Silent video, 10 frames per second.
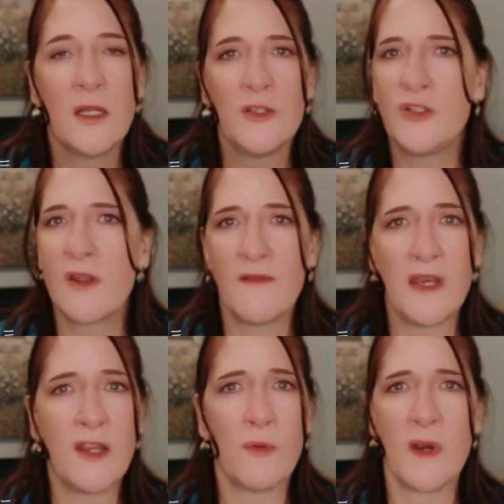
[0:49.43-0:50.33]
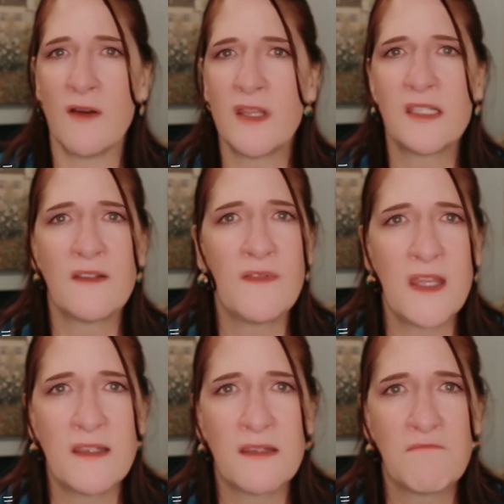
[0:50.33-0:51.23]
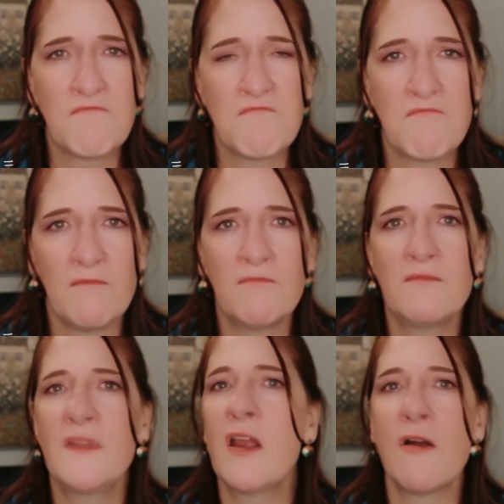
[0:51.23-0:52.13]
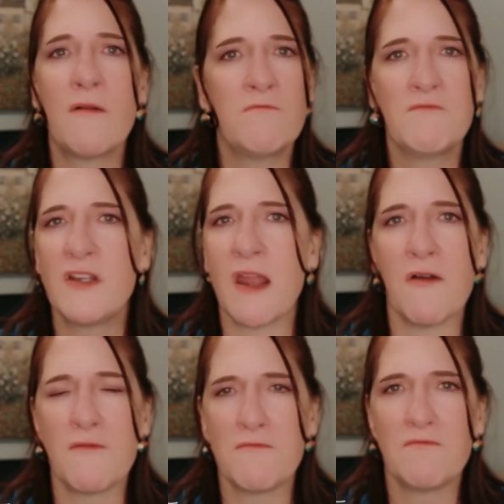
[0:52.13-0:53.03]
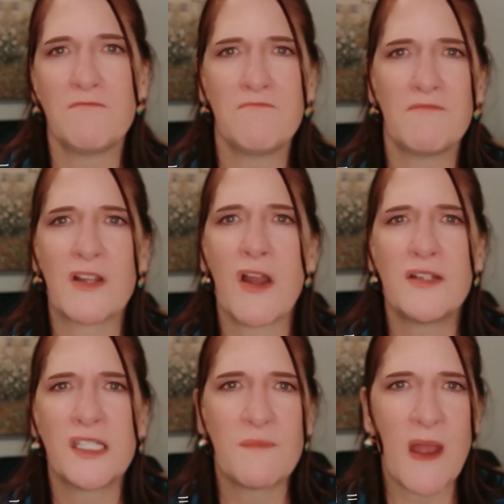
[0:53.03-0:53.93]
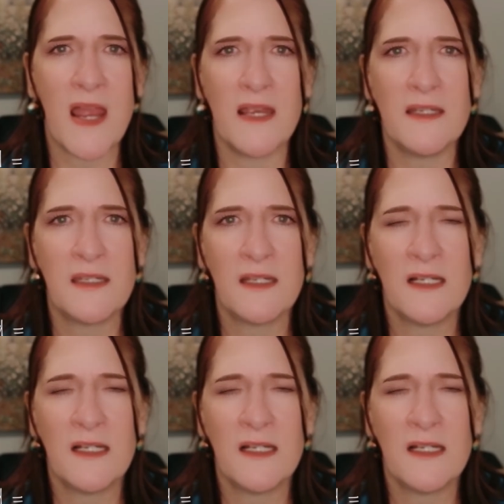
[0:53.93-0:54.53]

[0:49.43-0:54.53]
Do you have any awareness of this? No, you don't. The conscious mind